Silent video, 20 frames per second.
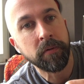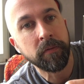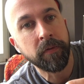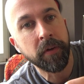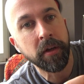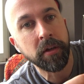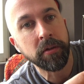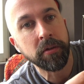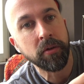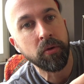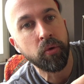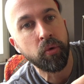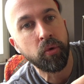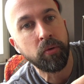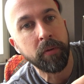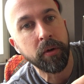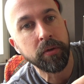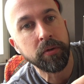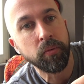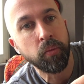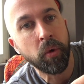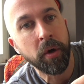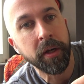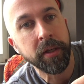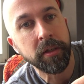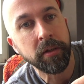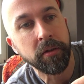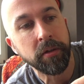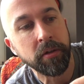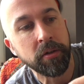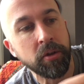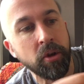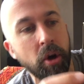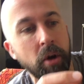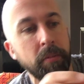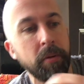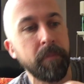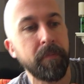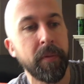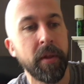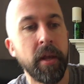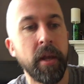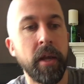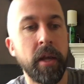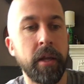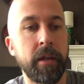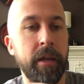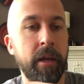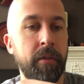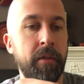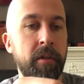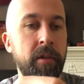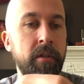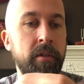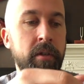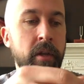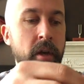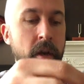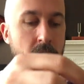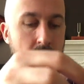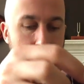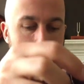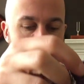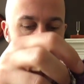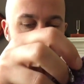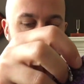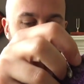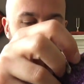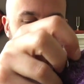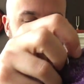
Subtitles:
fading to almost white at the top. Now the design